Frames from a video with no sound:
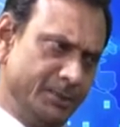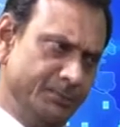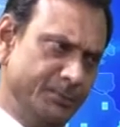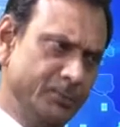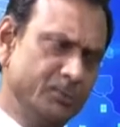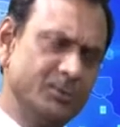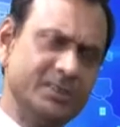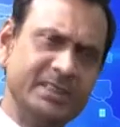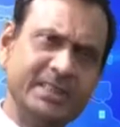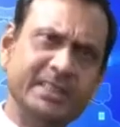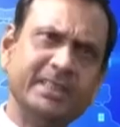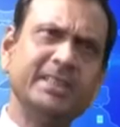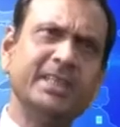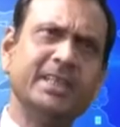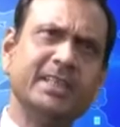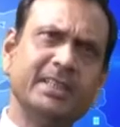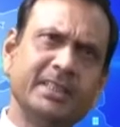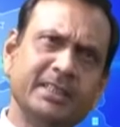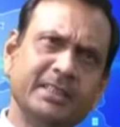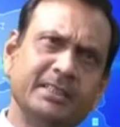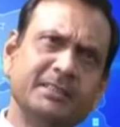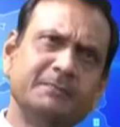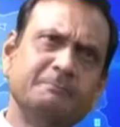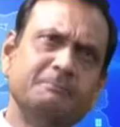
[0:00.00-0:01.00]
you see
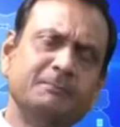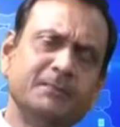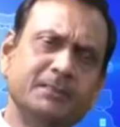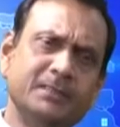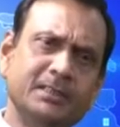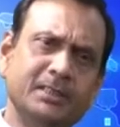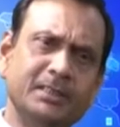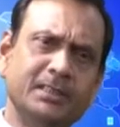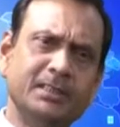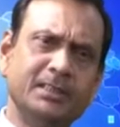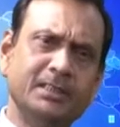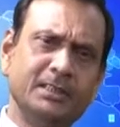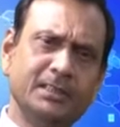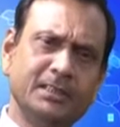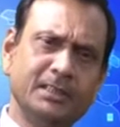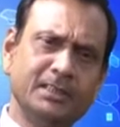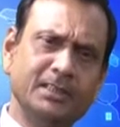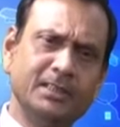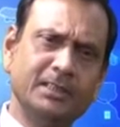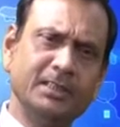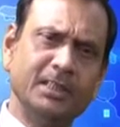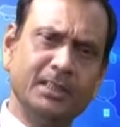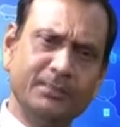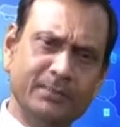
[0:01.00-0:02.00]
the
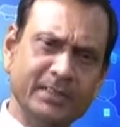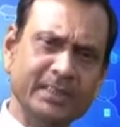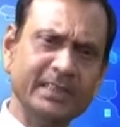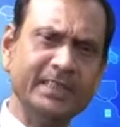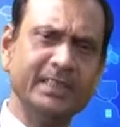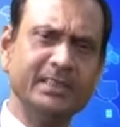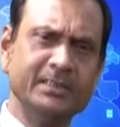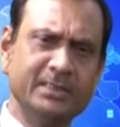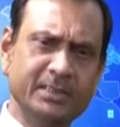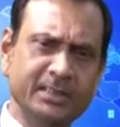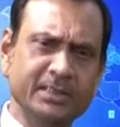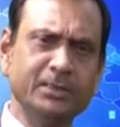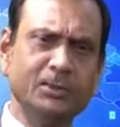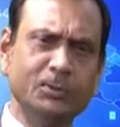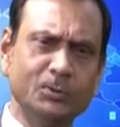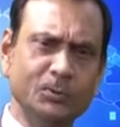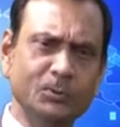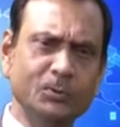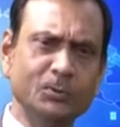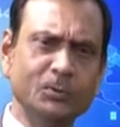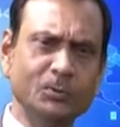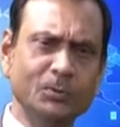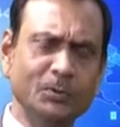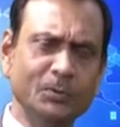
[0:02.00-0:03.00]
governance
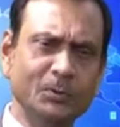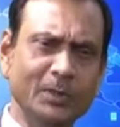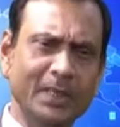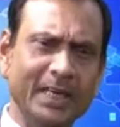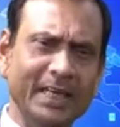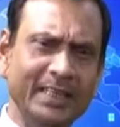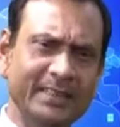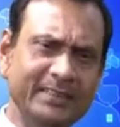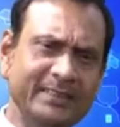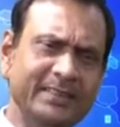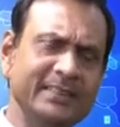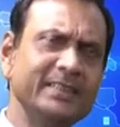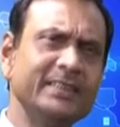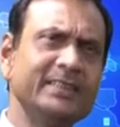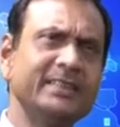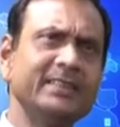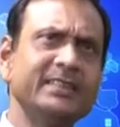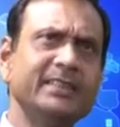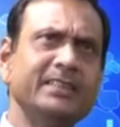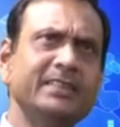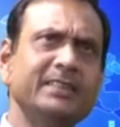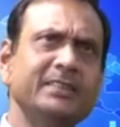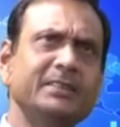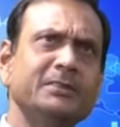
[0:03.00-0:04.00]
issue, I think
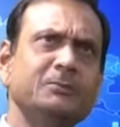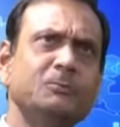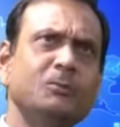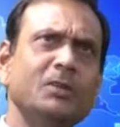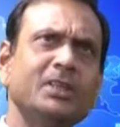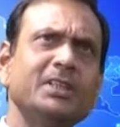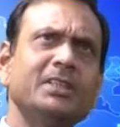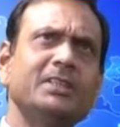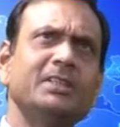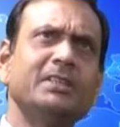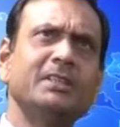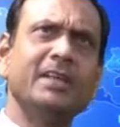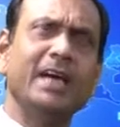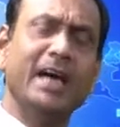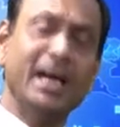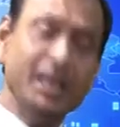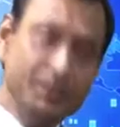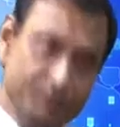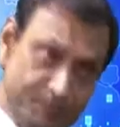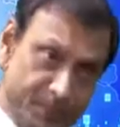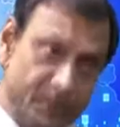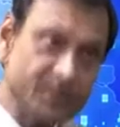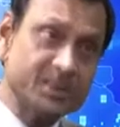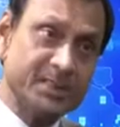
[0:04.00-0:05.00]
what I
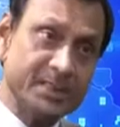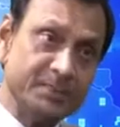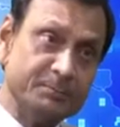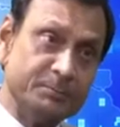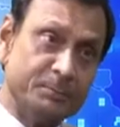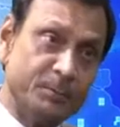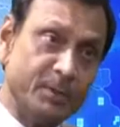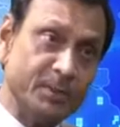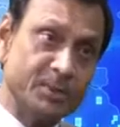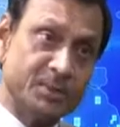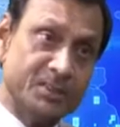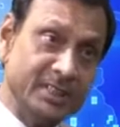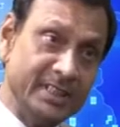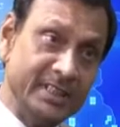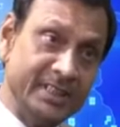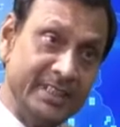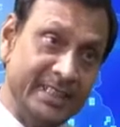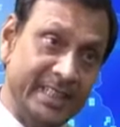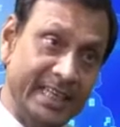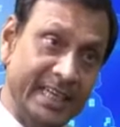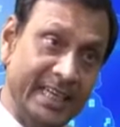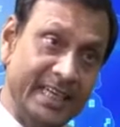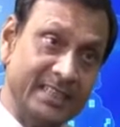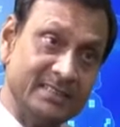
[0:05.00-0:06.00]
perceive
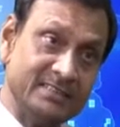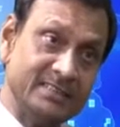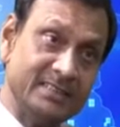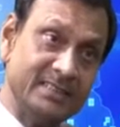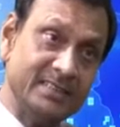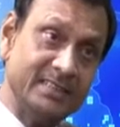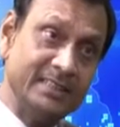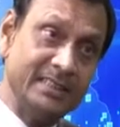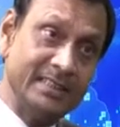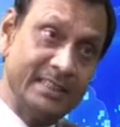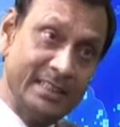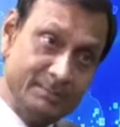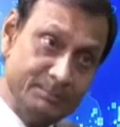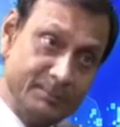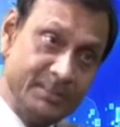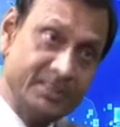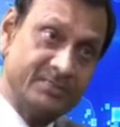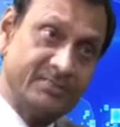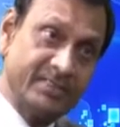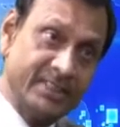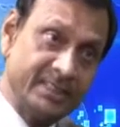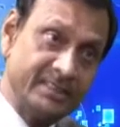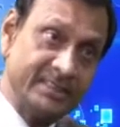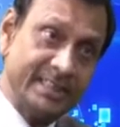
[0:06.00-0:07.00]
personally as an
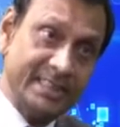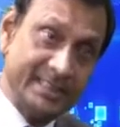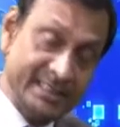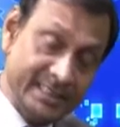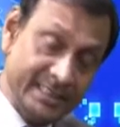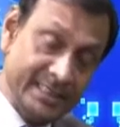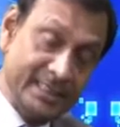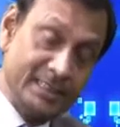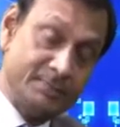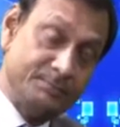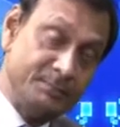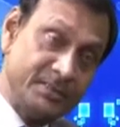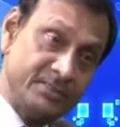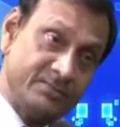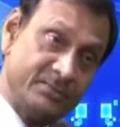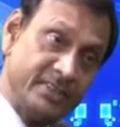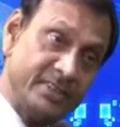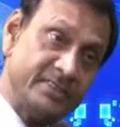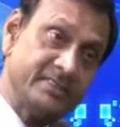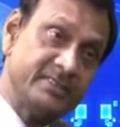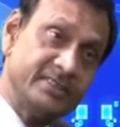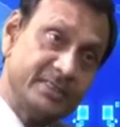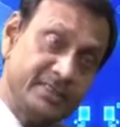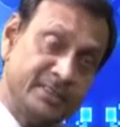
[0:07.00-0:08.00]

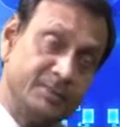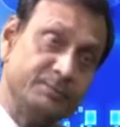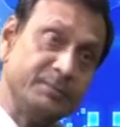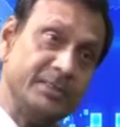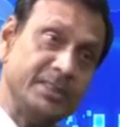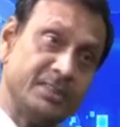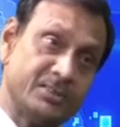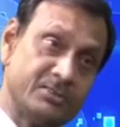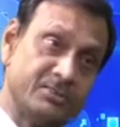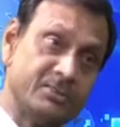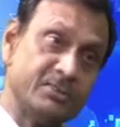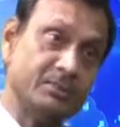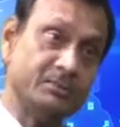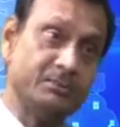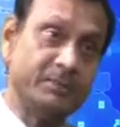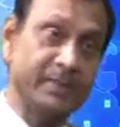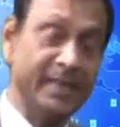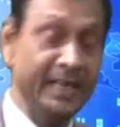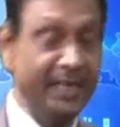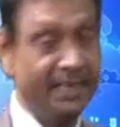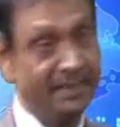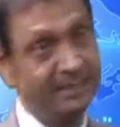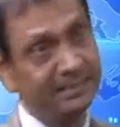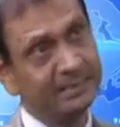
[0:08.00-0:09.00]
administrator in the Ministry of
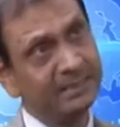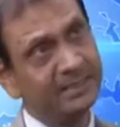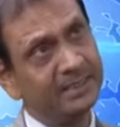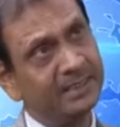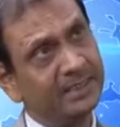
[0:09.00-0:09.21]
Health,